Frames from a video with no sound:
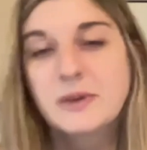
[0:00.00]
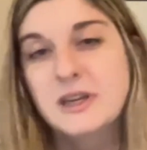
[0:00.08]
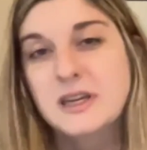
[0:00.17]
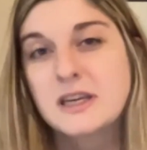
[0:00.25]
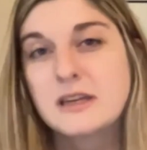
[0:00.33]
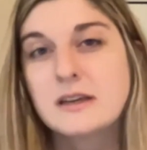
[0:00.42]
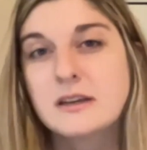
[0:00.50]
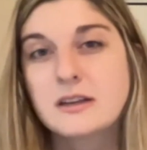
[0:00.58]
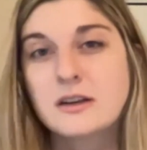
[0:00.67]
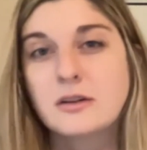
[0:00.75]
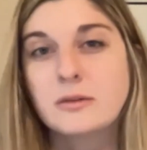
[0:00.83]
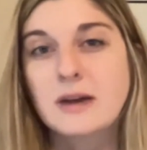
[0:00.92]
be,
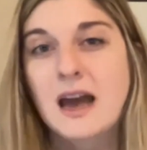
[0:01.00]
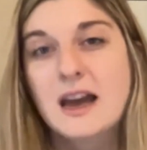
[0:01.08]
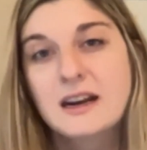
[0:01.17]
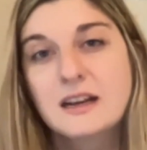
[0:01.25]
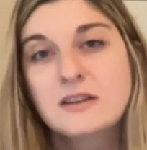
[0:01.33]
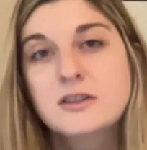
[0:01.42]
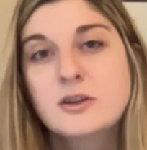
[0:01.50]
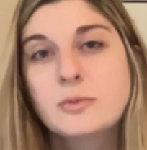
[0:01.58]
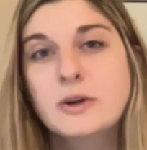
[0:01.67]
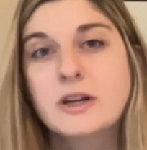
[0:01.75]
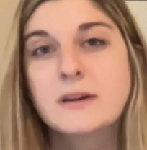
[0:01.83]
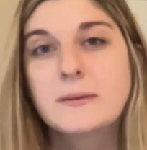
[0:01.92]
you know, adding to,
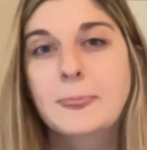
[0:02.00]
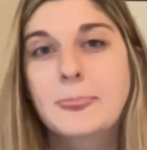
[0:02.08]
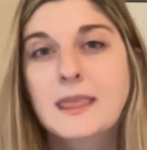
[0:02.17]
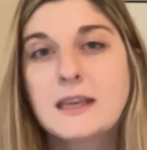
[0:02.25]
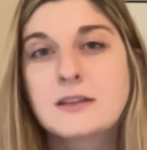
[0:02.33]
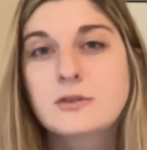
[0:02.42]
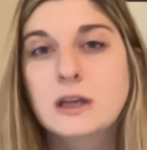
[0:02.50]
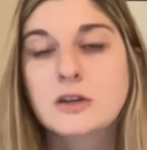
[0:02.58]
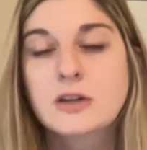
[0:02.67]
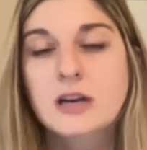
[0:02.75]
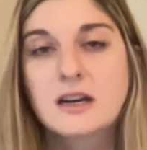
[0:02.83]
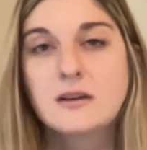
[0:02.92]
but he's really
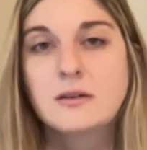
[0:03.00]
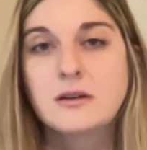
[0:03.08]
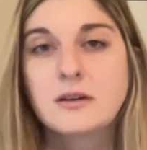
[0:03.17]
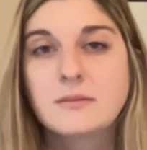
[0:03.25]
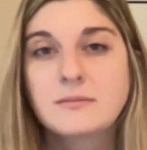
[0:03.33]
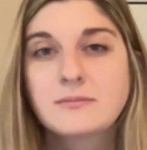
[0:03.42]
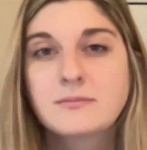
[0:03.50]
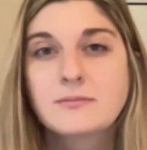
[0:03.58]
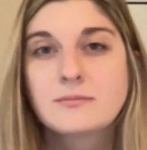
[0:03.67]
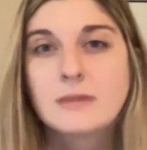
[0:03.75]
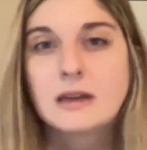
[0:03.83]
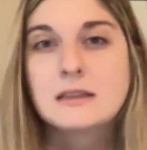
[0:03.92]
trying to
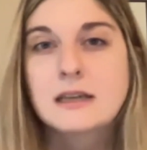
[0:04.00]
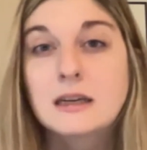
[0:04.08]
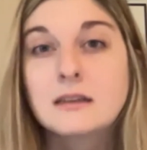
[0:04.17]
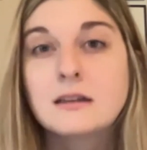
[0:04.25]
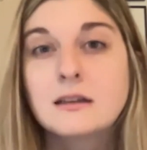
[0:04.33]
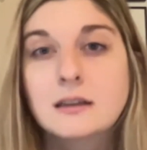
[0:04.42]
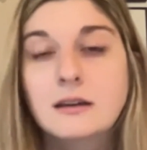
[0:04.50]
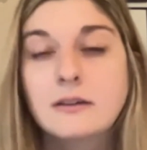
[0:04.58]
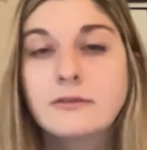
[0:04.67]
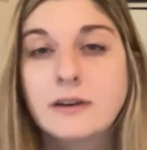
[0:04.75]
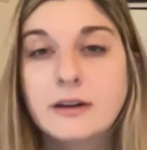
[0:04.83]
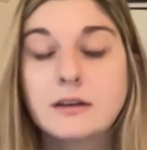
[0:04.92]
maintain a, a
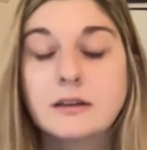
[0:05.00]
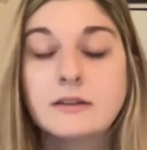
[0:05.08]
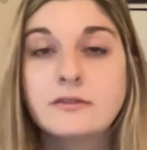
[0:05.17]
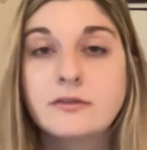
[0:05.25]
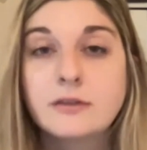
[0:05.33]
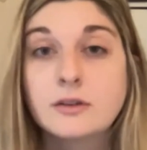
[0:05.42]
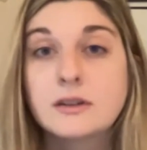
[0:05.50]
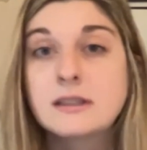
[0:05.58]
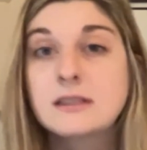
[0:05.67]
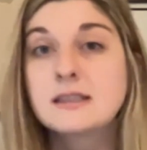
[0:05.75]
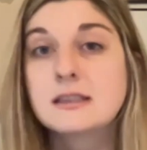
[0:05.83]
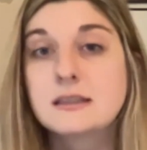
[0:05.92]
funnel and
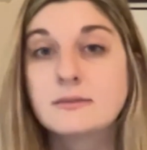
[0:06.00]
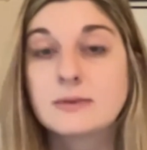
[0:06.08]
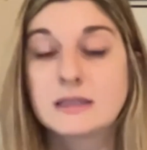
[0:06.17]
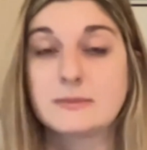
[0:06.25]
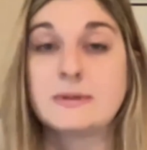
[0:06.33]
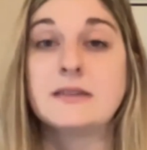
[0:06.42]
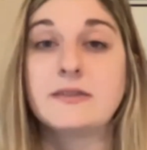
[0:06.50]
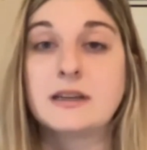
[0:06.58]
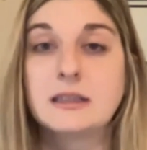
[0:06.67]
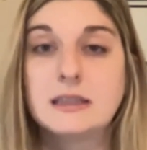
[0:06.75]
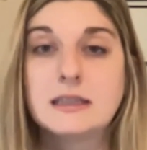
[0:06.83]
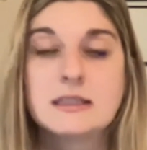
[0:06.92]
food
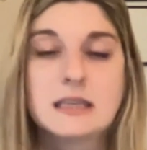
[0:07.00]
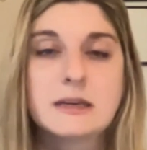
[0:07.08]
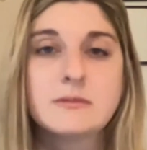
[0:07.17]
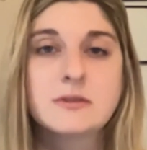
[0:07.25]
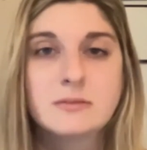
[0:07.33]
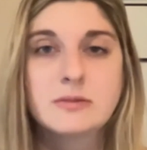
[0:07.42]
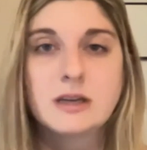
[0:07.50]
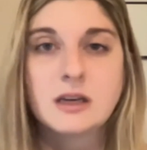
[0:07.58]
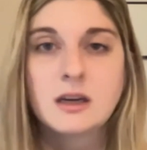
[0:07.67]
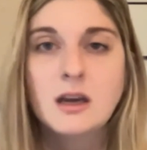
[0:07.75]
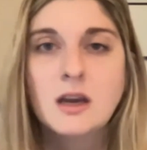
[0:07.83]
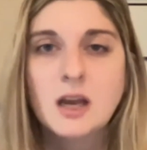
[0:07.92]
specifically seems to
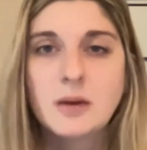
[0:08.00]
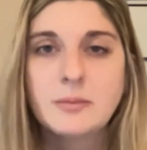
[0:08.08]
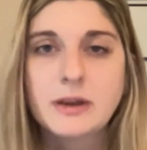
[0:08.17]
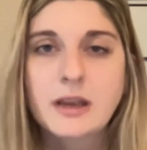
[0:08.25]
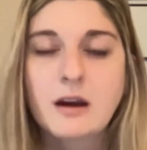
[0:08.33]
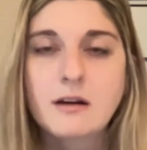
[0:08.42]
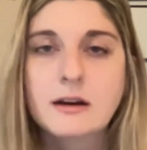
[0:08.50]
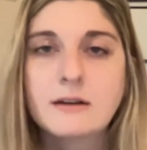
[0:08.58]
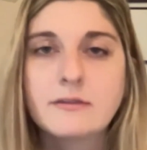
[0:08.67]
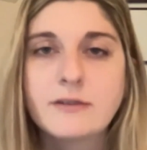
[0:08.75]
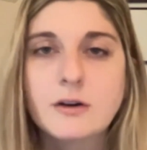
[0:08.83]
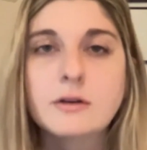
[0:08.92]
be a big area
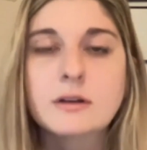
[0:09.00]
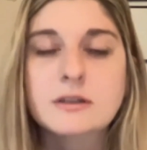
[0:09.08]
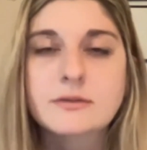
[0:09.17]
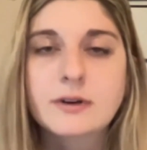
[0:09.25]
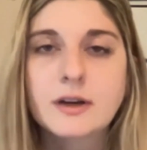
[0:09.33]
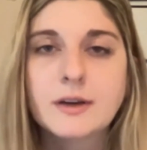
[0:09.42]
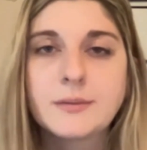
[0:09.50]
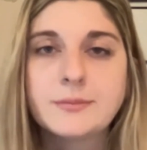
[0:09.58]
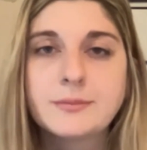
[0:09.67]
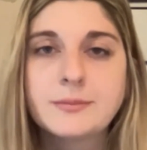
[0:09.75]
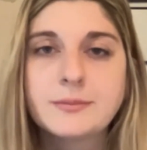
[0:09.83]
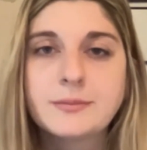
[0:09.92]
of focus for him.